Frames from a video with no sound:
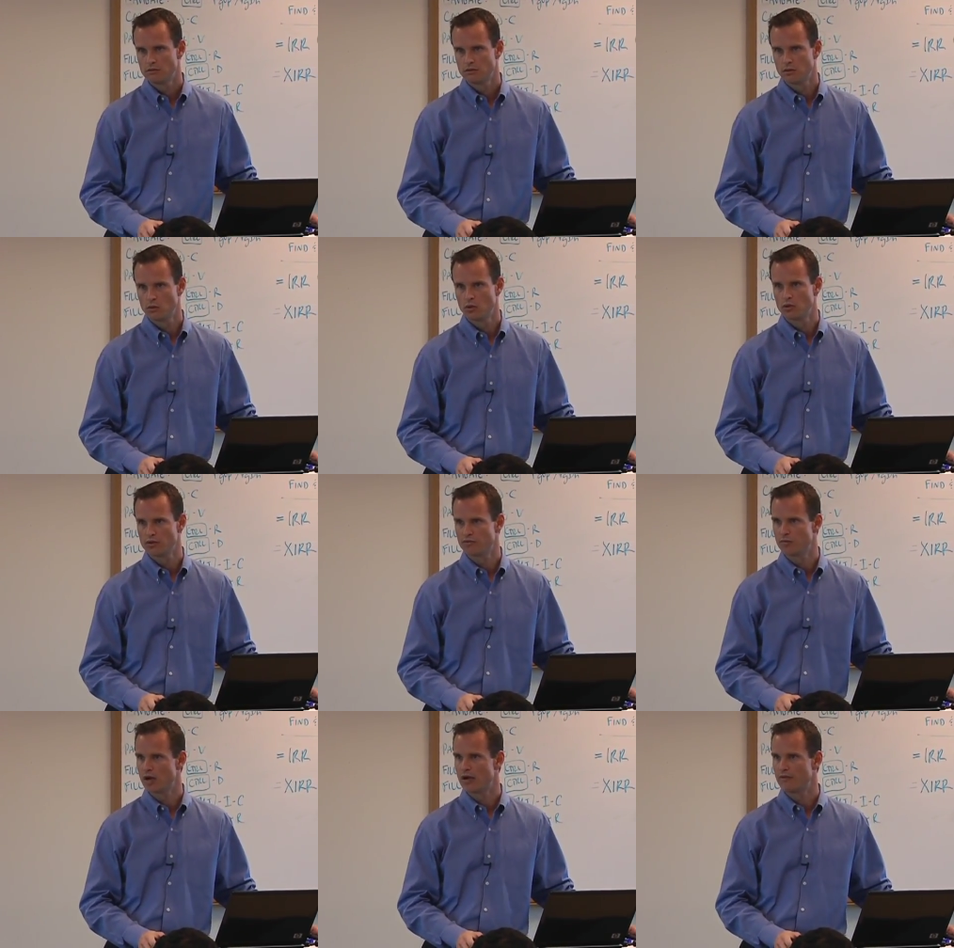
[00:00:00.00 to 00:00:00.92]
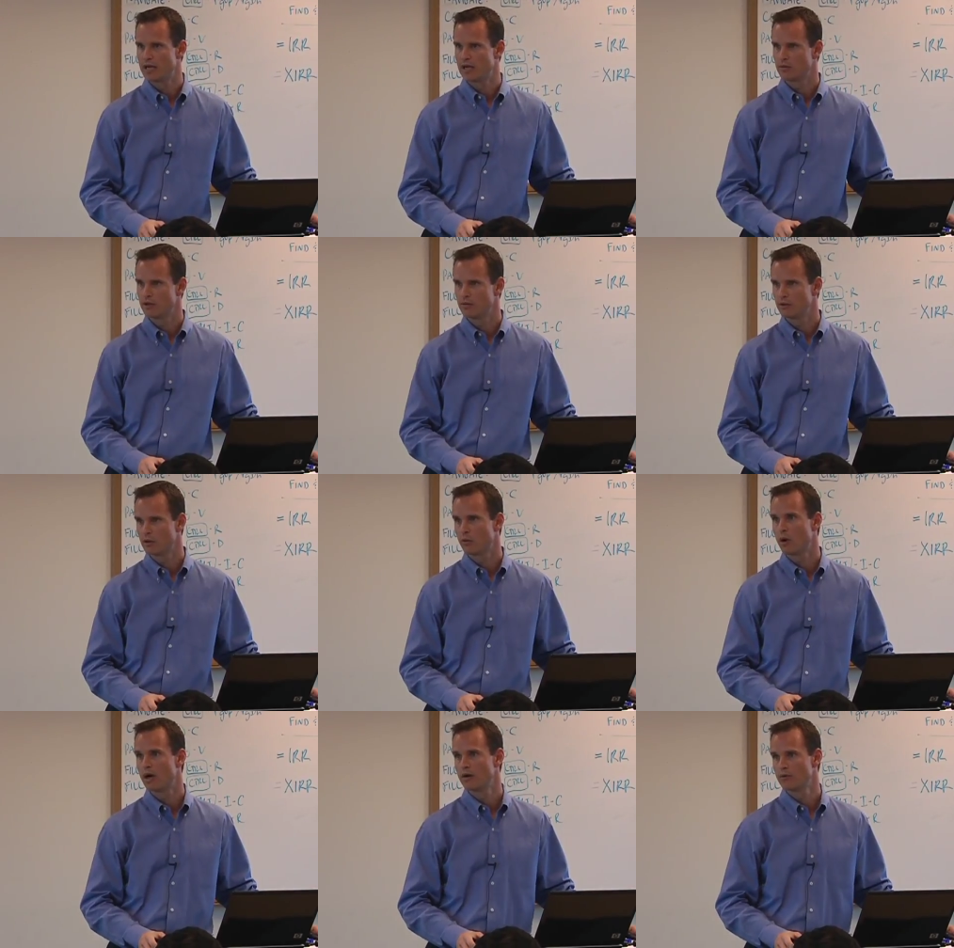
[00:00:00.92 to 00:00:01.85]
the world of private equity
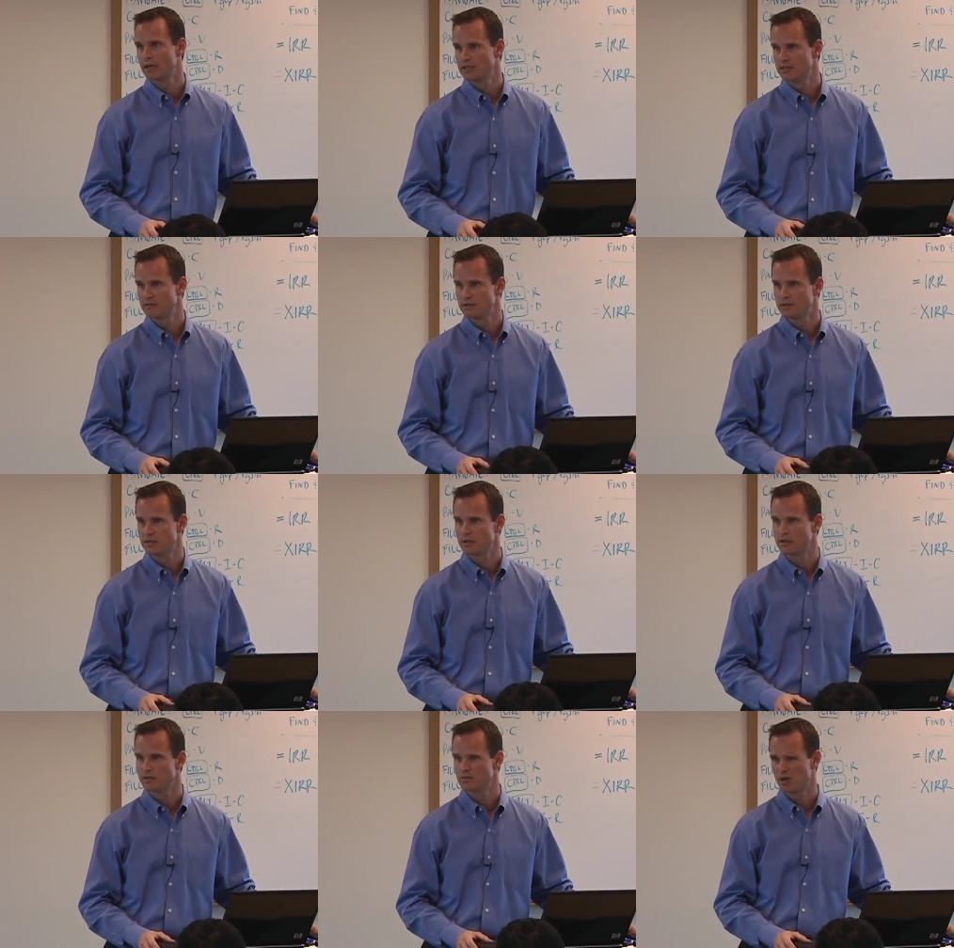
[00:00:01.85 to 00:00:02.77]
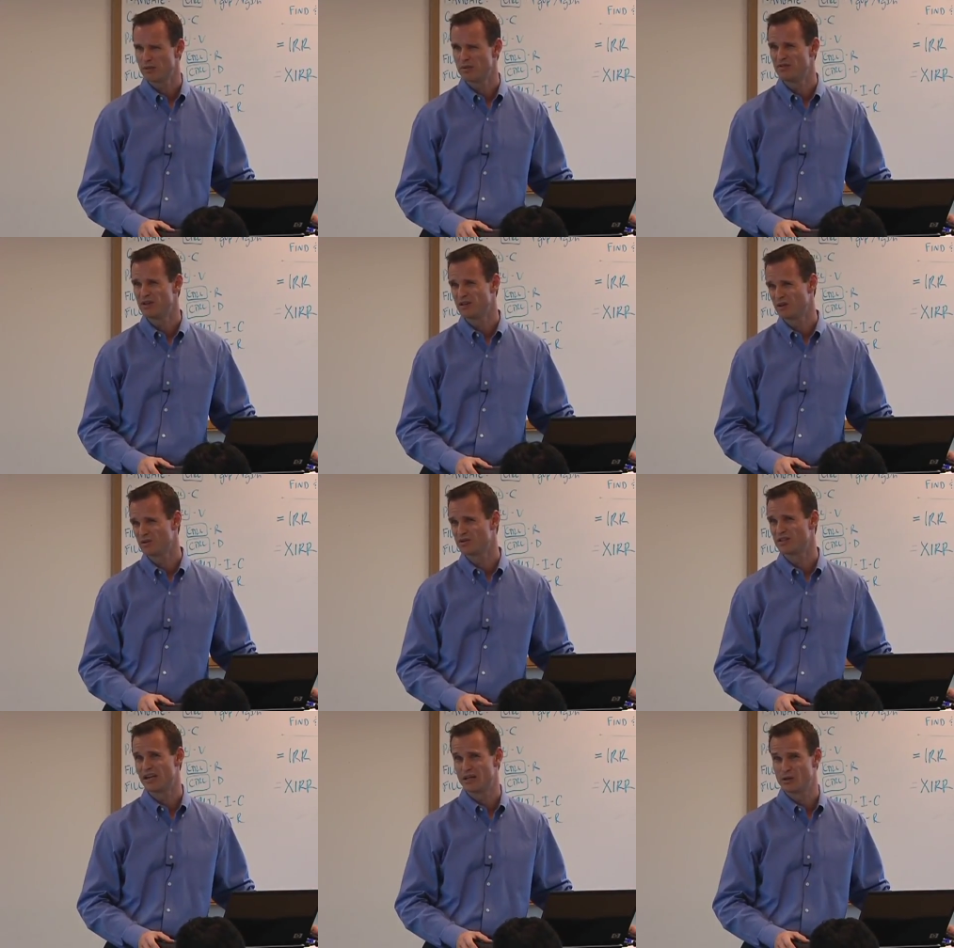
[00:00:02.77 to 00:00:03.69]
required rates of returns. Probably even a little
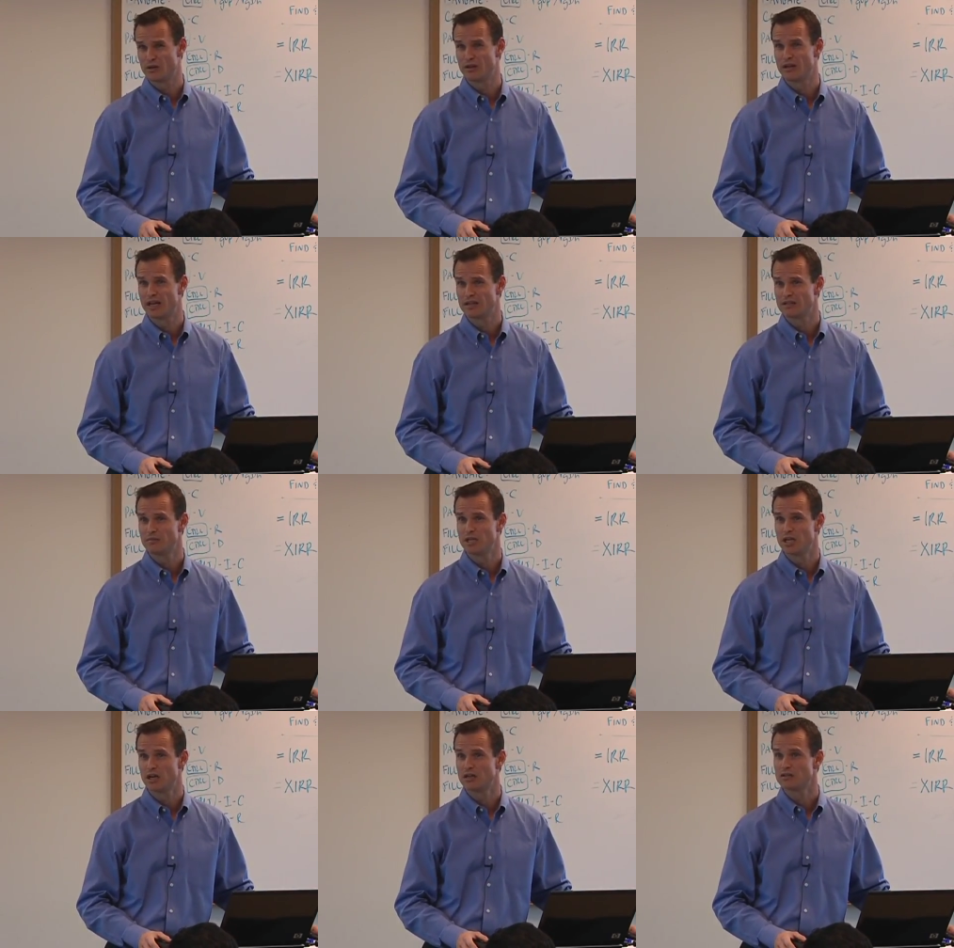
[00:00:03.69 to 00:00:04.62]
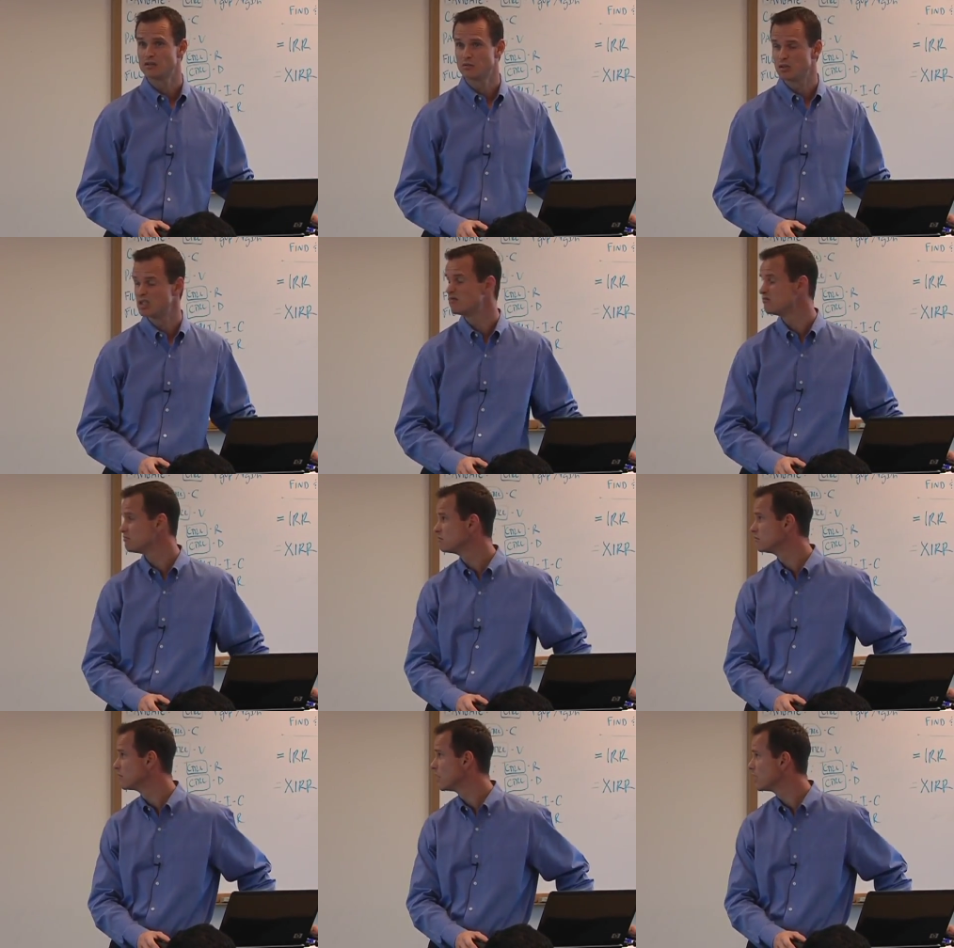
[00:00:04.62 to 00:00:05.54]
tighter than that, to be honest, but
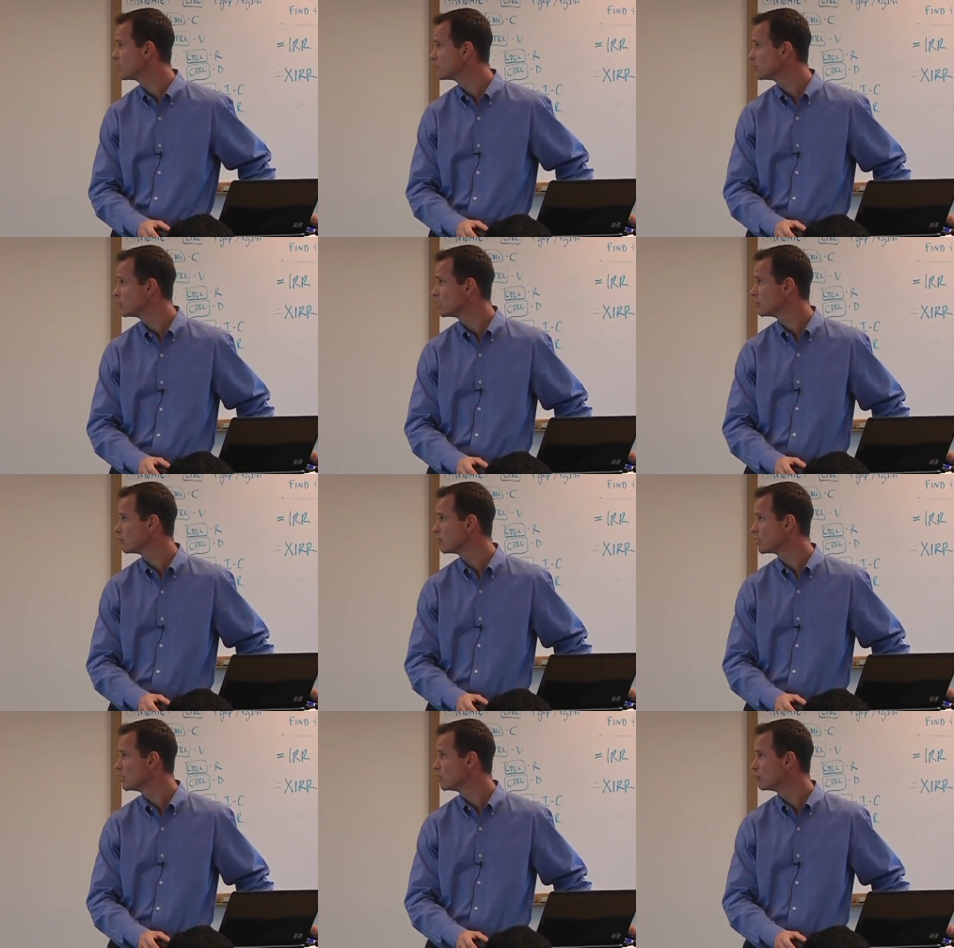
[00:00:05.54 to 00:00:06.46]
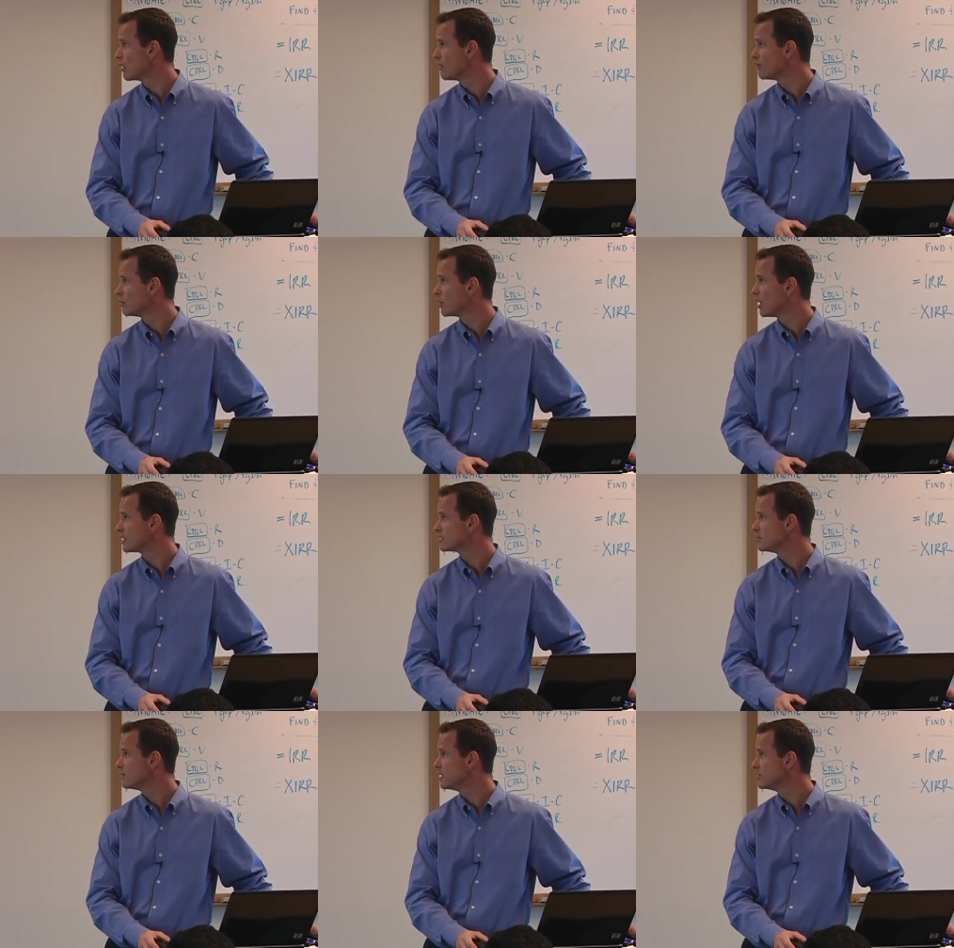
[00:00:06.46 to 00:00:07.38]
I think it's pretty a good rough
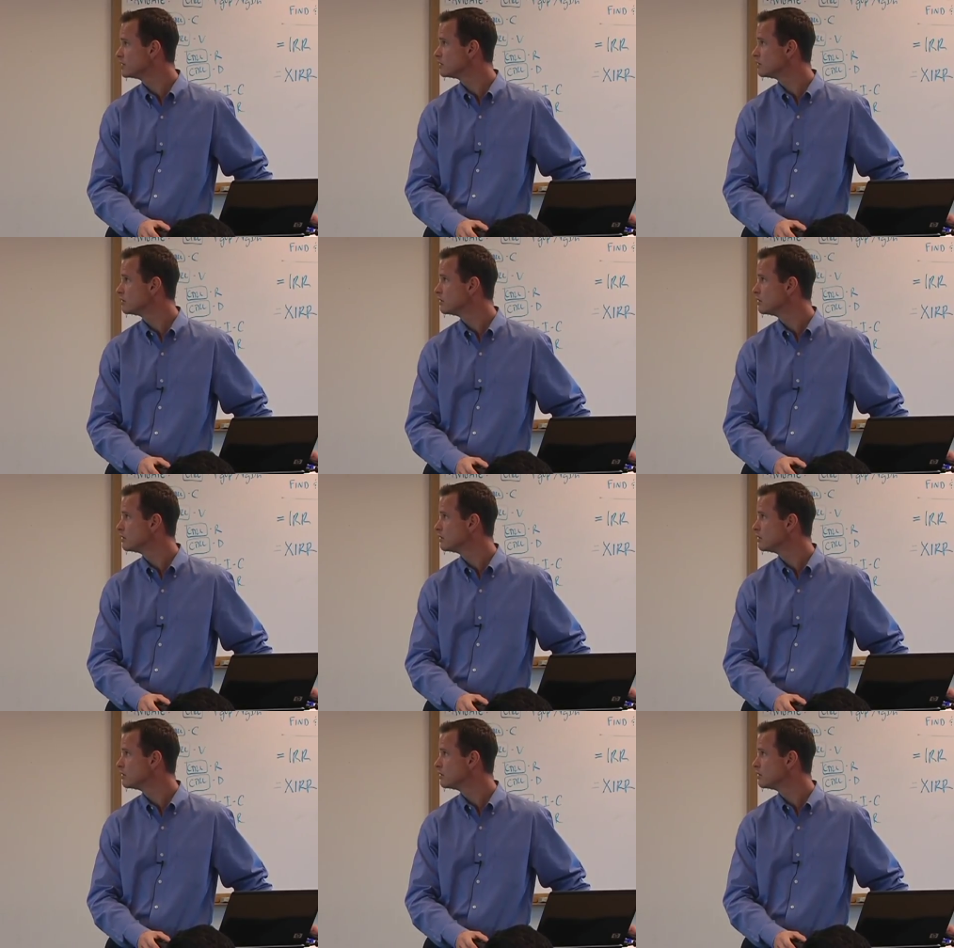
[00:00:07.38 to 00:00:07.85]
approximation.